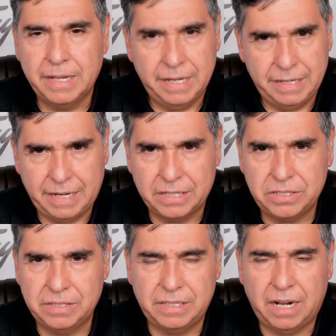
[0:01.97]

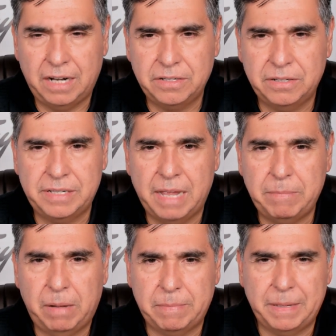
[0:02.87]
Nationals and Dodgers M
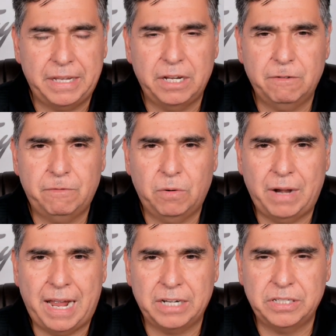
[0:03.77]
L B Care for
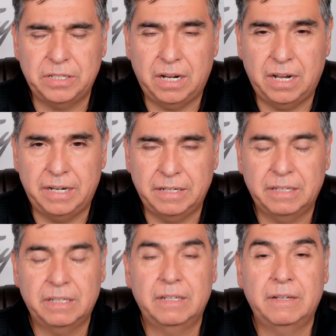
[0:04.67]
action on
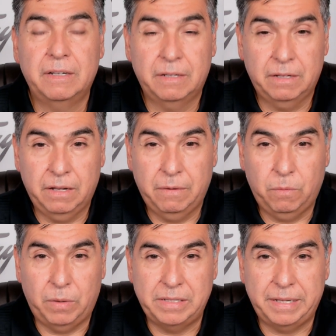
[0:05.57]

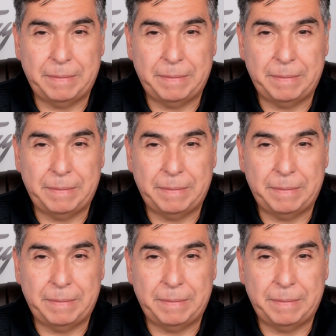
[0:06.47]
Wednesday.